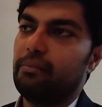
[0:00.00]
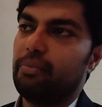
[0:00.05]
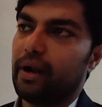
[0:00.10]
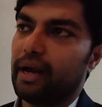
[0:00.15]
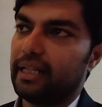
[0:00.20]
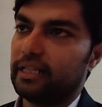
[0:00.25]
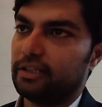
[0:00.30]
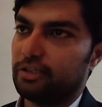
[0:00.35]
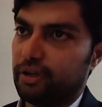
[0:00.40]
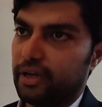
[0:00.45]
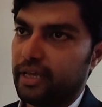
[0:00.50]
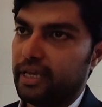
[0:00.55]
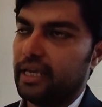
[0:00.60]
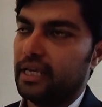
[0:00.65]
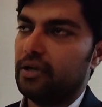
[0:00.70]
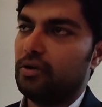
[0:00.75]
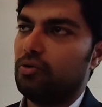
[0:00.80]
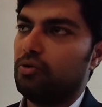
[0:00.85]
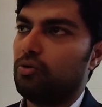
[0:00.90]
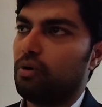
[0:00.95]
brands
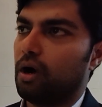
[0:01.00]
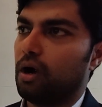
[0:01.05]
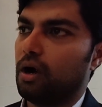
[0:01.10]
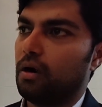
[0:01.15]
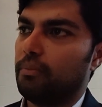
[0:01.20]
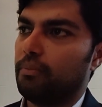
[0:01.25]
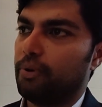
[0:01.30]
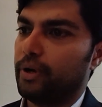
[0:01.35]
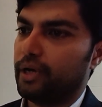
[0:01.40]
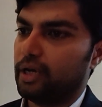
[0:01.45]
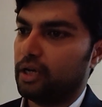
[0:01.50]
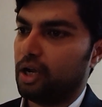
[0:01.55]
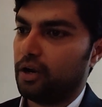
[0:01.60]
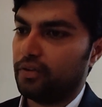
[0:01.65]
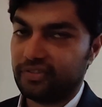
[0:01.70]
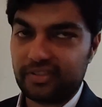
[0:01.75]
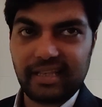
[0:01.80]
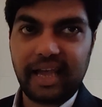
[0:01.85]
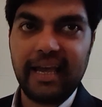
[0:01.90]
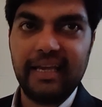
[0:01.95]
today who are putting a lot
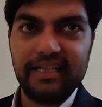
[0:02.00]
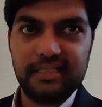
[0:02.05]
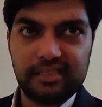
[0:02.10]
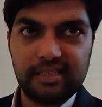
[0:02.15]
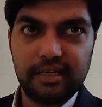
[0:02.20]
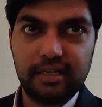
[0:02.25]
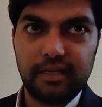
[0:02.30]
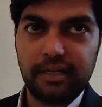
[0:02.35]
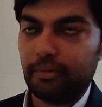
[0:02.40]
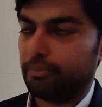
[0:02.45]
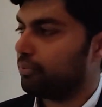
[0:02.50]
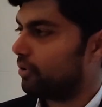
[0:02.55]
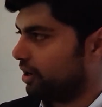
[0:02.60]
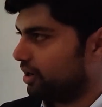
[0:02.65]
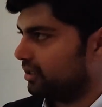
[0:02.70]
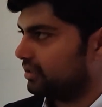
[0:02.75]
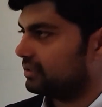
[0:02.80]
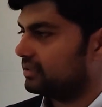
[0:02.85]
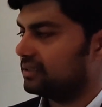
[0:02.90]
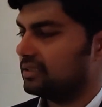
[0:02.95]
of science into their
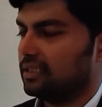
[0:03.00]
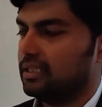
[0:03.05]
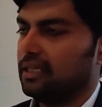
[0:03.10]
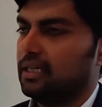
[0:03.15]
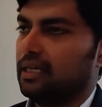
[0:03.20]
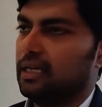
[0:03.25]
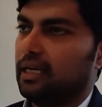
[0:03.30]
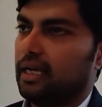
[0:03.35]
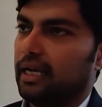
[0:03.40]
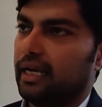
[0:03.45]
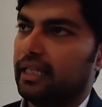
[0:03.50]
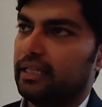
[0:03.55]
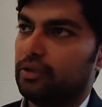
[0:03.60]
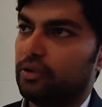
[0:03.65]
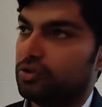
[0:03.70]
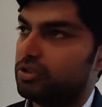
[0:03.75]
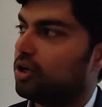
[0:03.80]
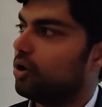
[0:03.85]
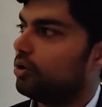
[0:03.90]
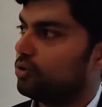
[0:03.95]
products, and
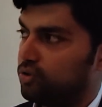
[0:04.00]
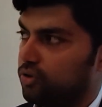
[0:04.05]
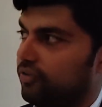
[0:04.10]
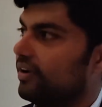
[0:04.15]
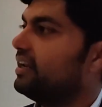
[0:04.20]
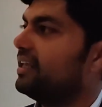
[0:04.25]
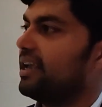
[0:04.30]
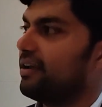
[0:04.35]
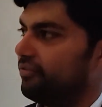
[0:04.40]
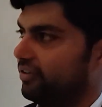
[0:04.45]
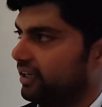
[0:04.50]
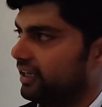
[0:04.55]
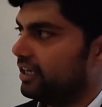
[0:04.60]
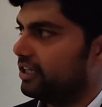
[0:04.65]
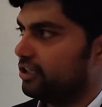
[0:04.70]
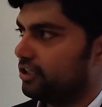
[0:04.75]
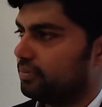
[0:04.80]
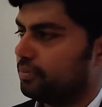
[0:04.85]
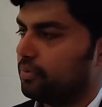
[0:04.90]
those are also very efficacious